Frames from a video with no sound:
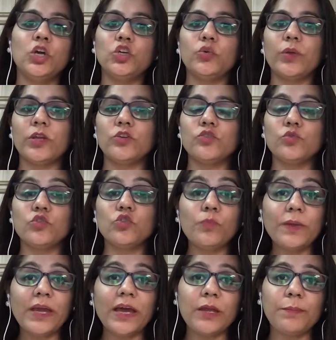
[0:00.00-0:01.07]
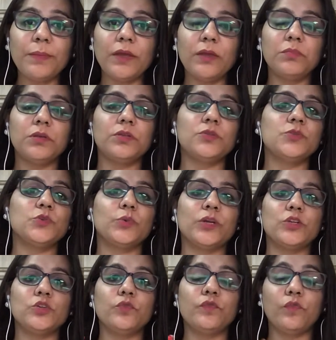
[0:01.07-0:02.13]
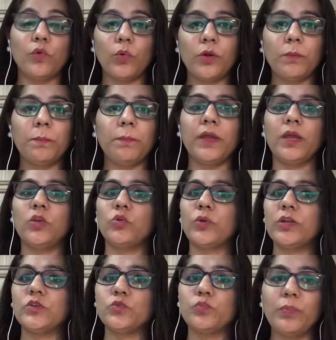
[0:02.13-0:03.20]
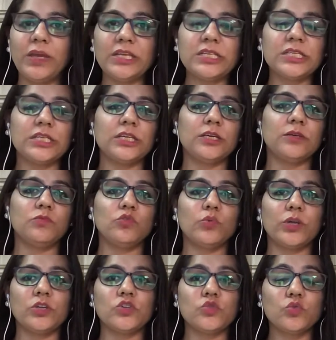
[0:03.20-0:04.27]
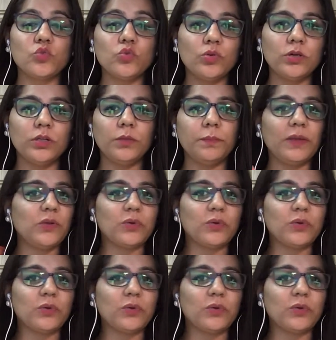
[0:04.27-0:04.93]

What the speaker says: you can do UPI payments, you can do Phone Pay, you can do Paytm, you can do Google Pay,